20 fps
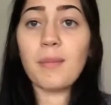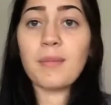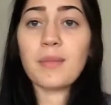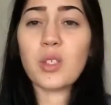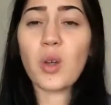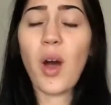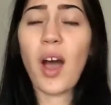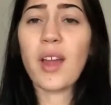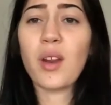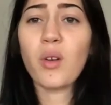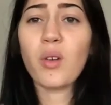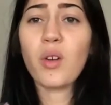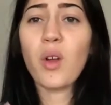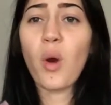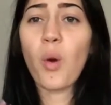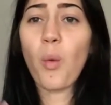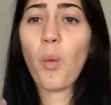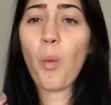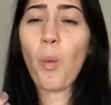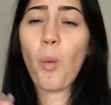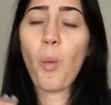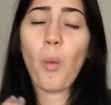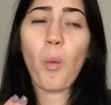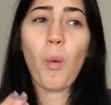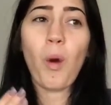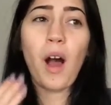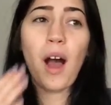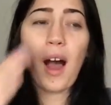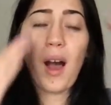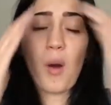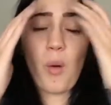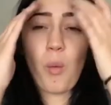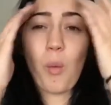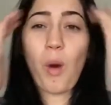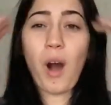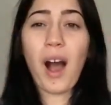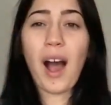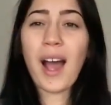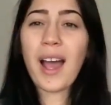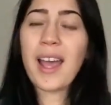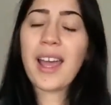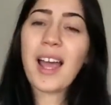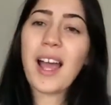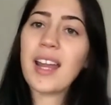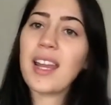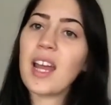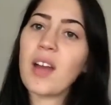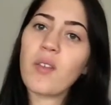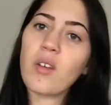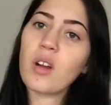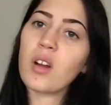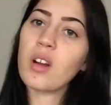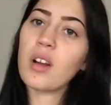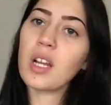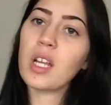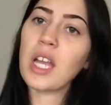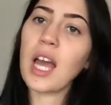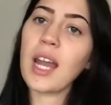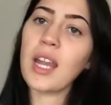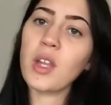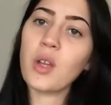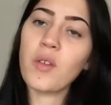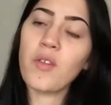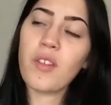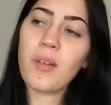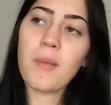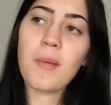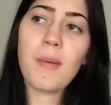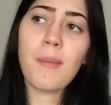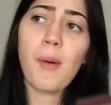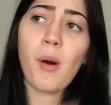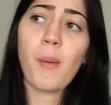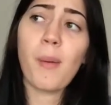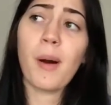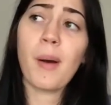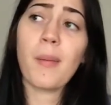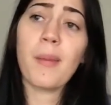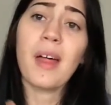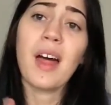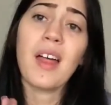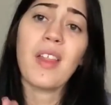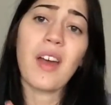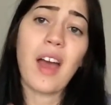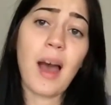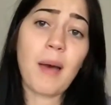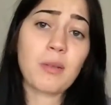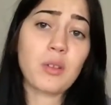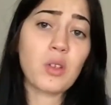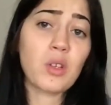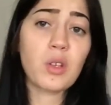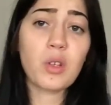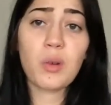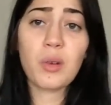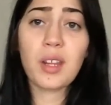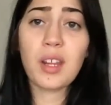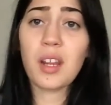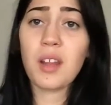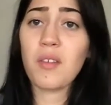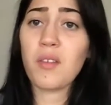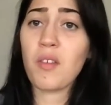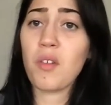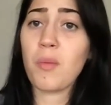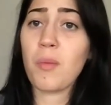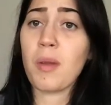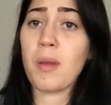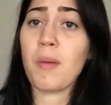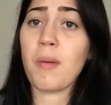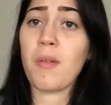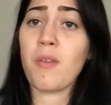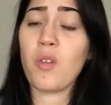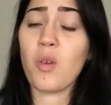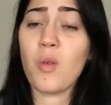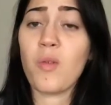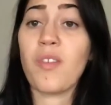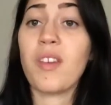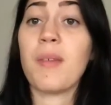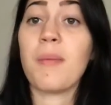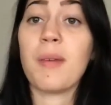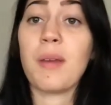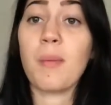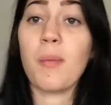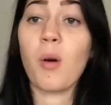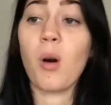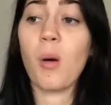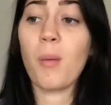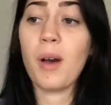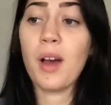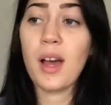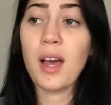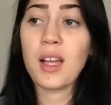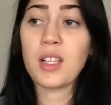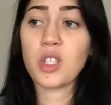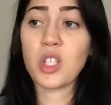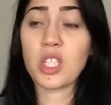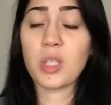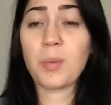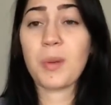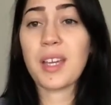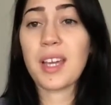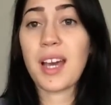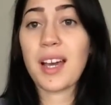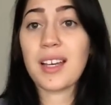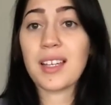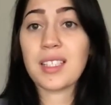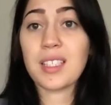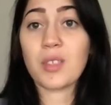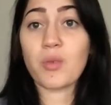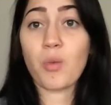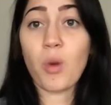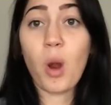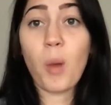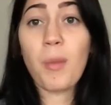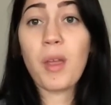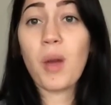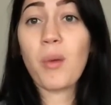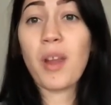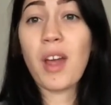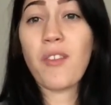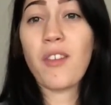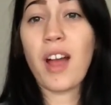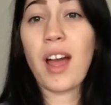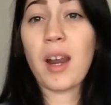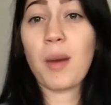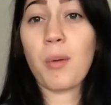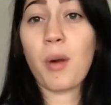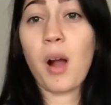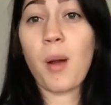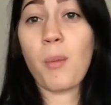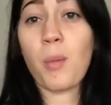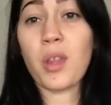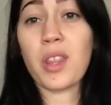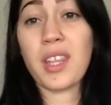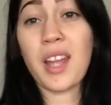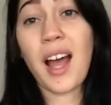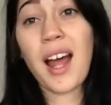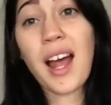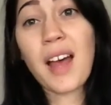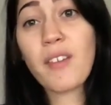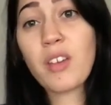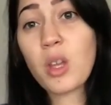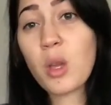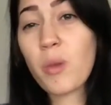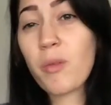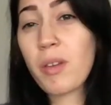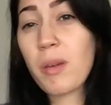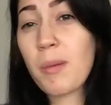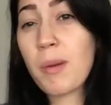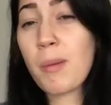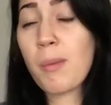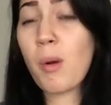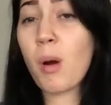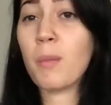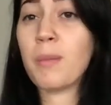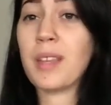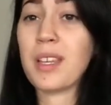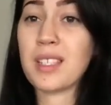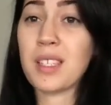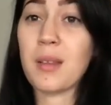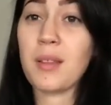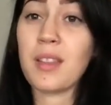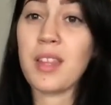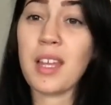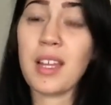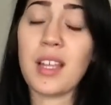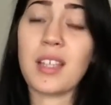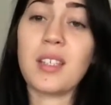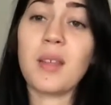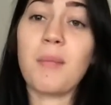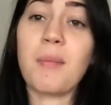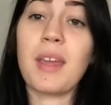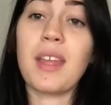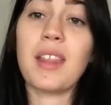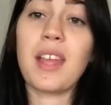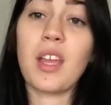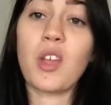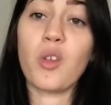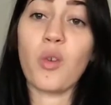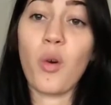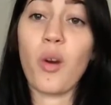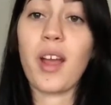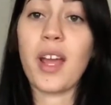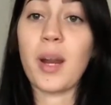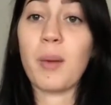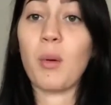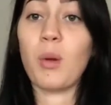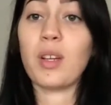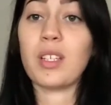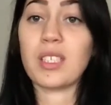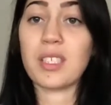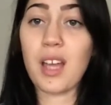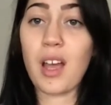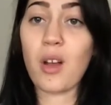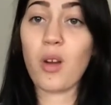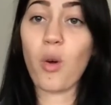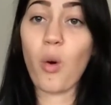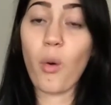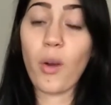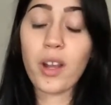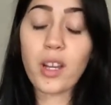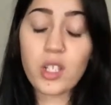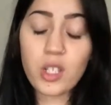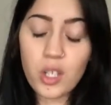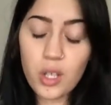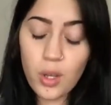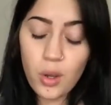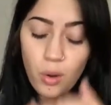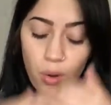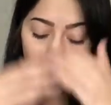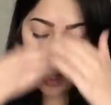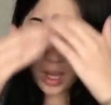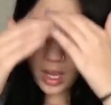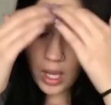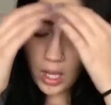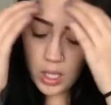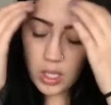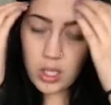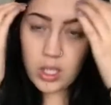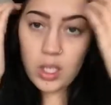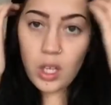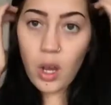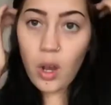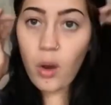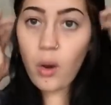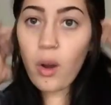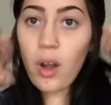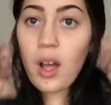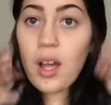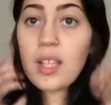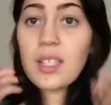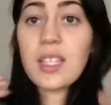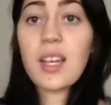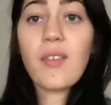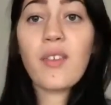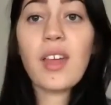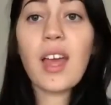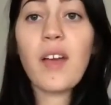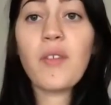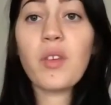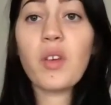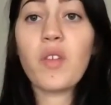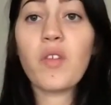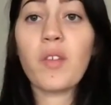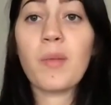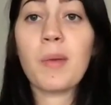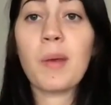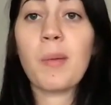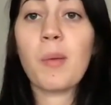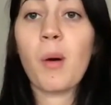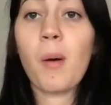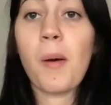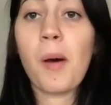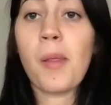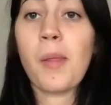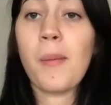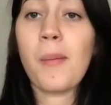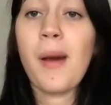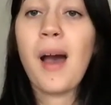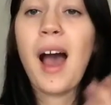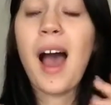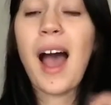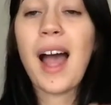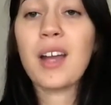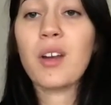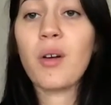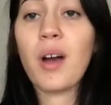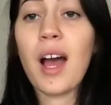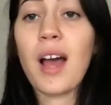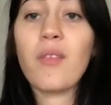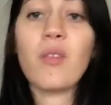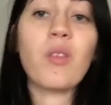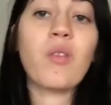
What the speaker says: So I don't know why I never had a UVB bulb on him. I absolutely do need a UVB bulb. Just because Romeo never had a problem with not having a UVB bulb, that doesn't mean that your animal is not going to. So definitely have a UVB bulb on them. I don't have